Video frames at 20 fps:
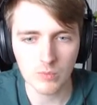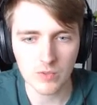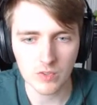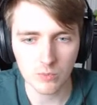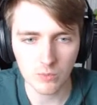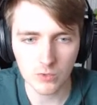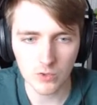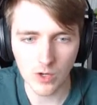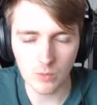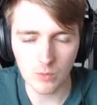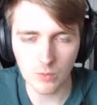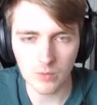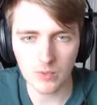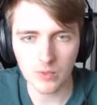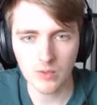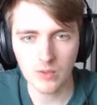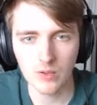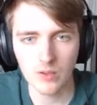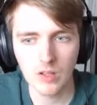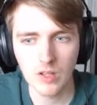some trouble.
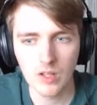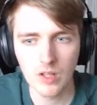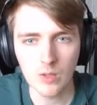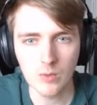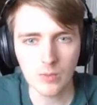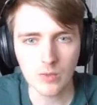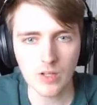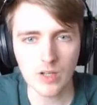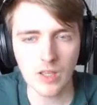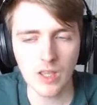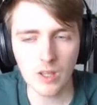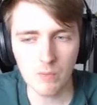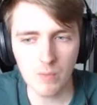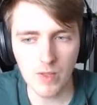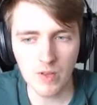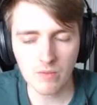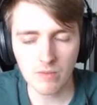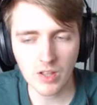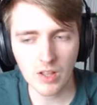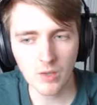We're going to get a
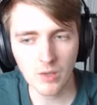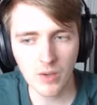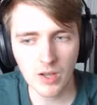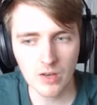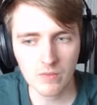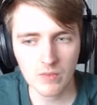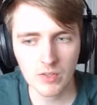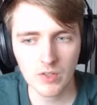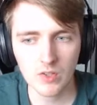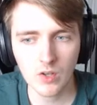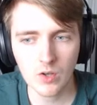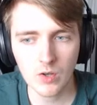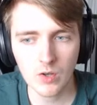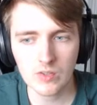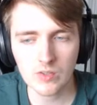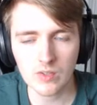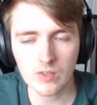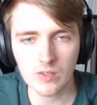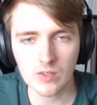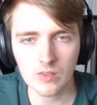bit of value out of it though.
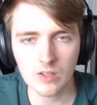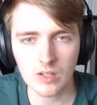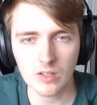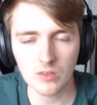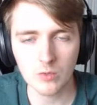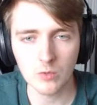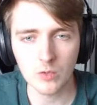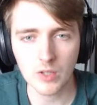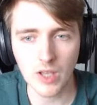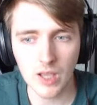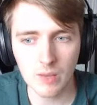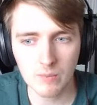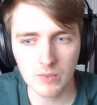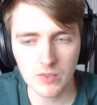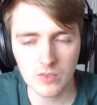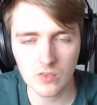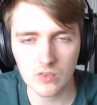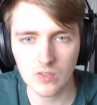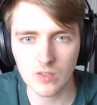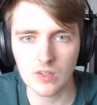He's going to take 2
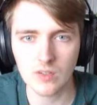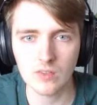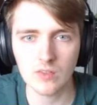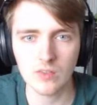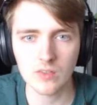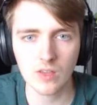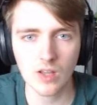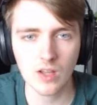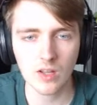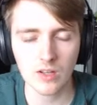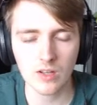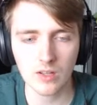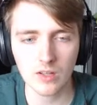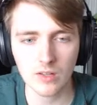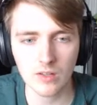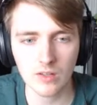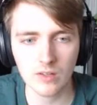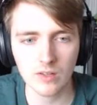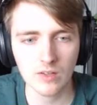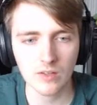damage, he's going to discard a
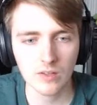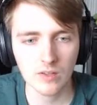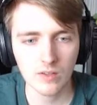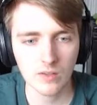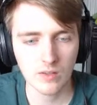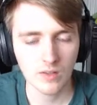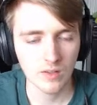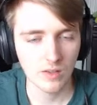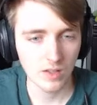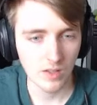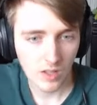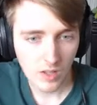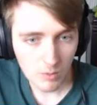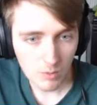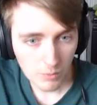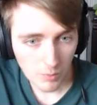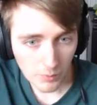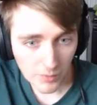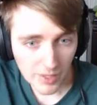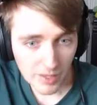card.
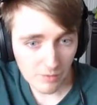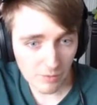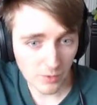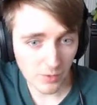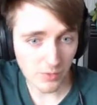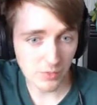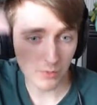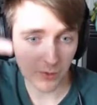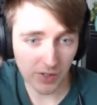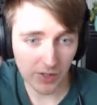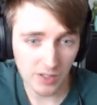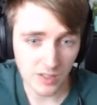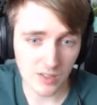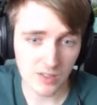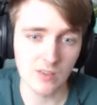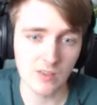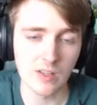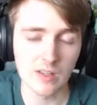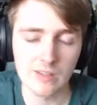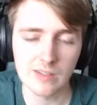But we have got 3
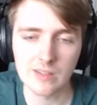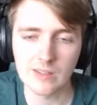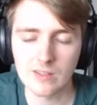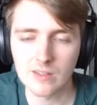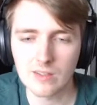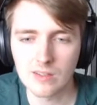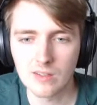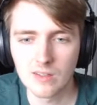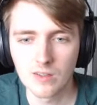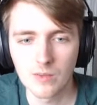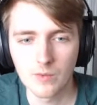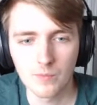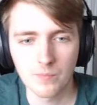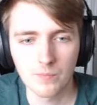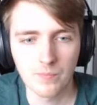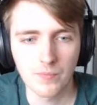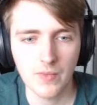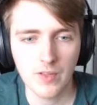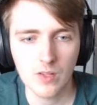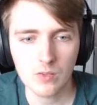cards under here.
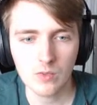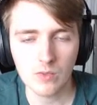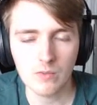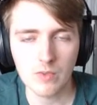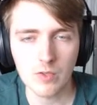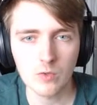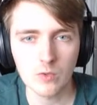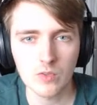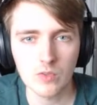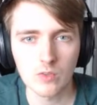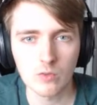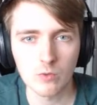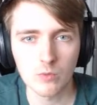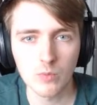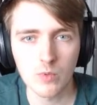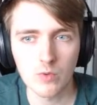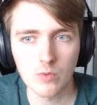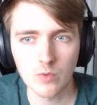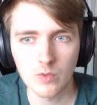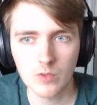So if he uses a
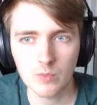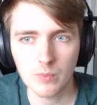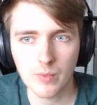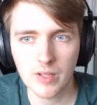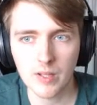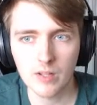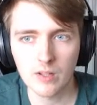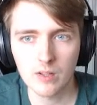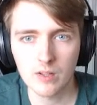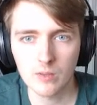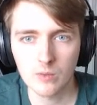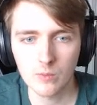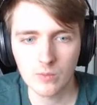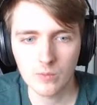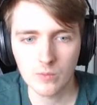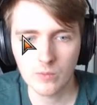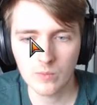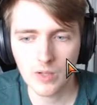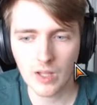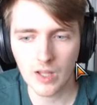removal spell
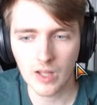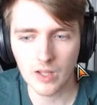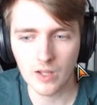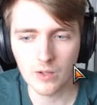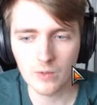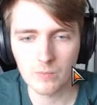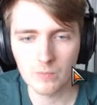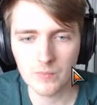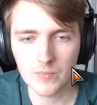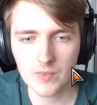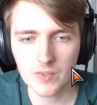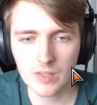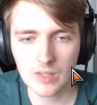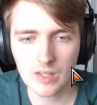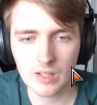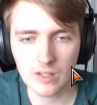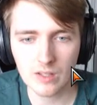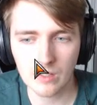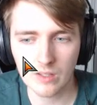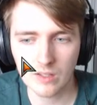to
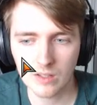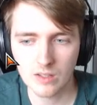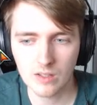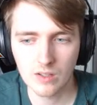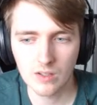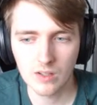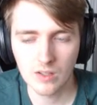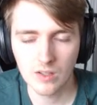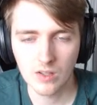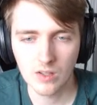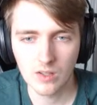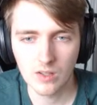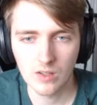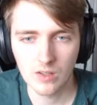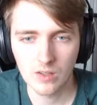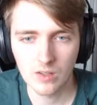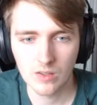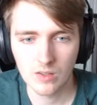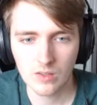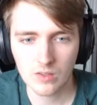kill it,
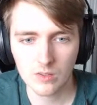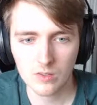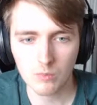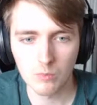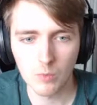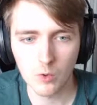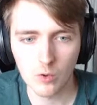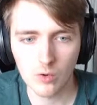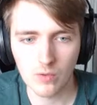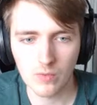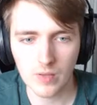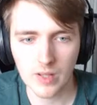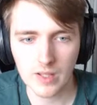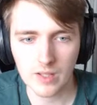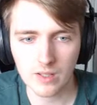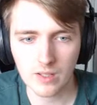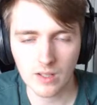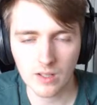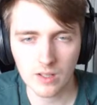it's more of like